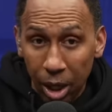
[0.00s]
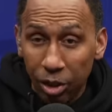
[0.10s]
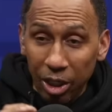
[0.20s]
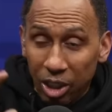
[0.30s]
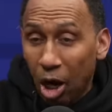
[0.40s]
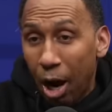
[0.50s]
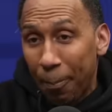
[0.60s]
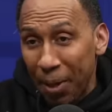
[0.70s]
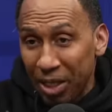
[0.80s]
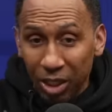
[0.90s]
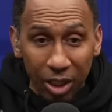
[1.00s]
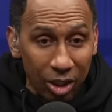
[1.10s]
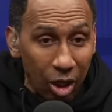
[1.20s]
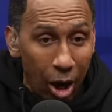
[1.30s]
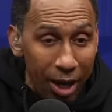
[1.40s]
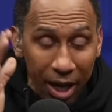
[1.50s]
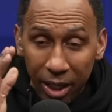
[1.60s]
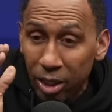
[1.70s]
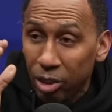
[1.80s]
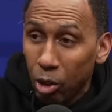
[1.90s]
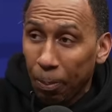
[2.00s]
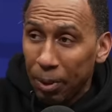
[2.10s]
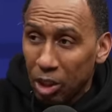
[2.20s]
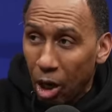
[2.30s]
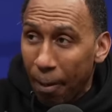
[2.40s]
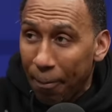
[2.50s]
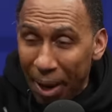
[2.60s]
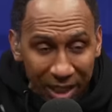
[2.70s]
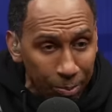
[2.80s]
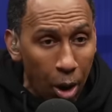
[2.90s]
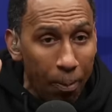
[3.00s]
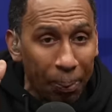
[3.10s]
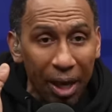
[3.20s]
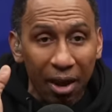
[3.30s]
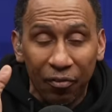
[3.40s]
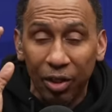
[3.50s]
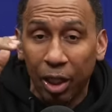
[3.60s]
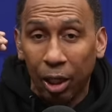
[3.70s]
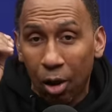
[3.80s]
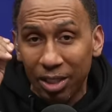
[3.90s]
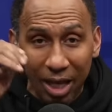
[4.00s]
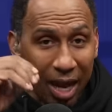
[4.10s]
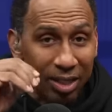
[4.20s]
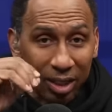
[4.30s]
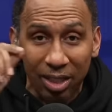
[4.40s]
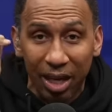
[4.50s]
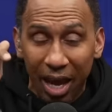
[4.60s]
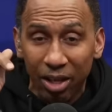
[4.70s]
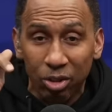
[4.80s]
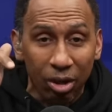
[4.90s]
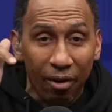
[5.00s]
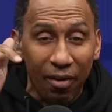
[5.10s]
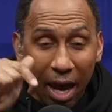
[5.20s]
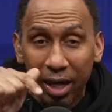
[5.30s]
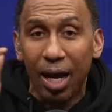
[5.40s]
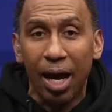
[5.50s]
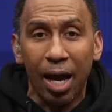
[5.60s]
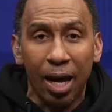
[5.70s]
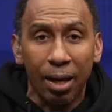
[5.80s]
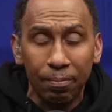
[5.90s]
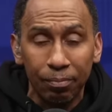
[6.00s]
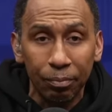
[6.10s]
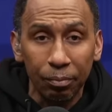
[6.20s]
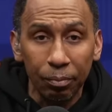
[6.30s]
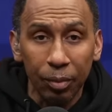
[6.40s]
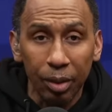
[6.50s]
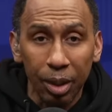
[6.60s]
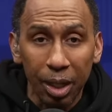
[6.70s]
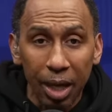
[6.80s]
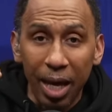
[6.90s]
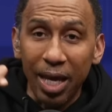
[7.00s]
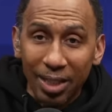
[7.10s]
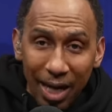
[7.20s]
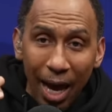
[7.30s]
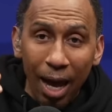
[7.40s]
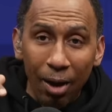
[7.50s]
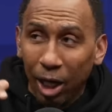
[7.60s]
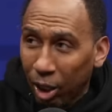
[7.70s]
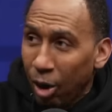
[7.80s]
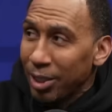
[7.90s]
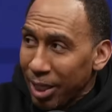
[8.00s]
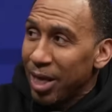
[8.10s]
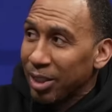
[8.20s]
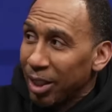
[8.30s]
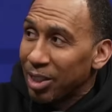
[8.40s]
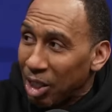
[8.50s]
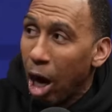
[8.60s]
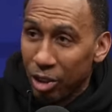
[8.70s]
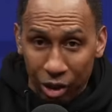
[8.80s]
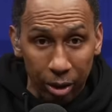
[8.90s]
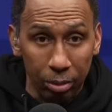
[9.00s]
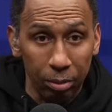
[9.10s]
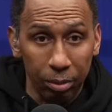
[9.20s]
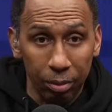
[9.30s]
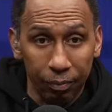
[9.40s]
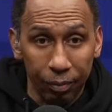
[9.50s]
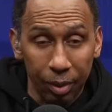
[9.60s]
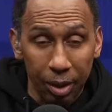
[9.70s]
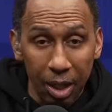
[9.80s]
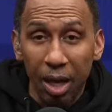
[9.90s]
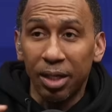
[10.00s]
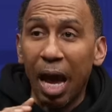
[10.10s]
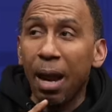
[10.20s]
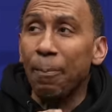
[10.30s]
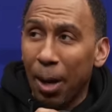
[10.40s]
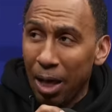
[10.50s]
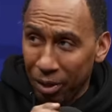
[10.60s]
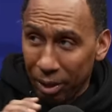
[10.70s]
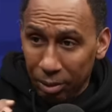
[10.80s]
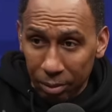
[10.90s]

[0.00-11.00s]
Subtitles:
the star pitcher, the star hitter, the superstar baseball player for the Los Angeles Angels of Anaheim, is now a Los Angeles Dodger. That brother,